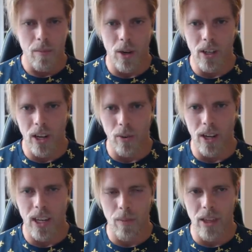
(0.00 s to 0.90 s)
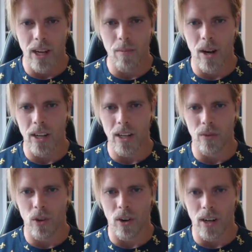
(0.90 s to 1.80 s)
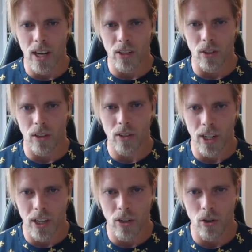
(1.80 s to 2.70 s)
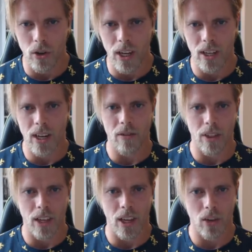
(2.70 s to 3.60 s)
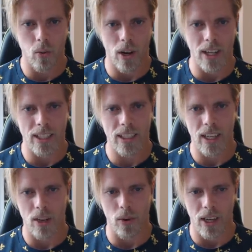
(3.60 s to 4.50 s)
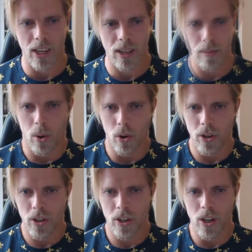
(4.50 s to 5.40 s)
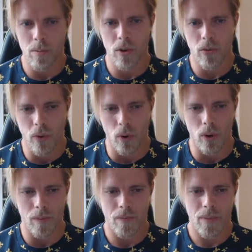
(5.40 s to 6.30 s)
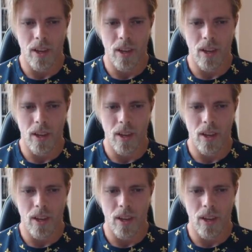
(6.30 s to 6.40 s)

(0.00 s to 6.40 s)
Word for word: But anyway, keep that in mind if you're a natural. Try to hit everything twice a week. Point number four.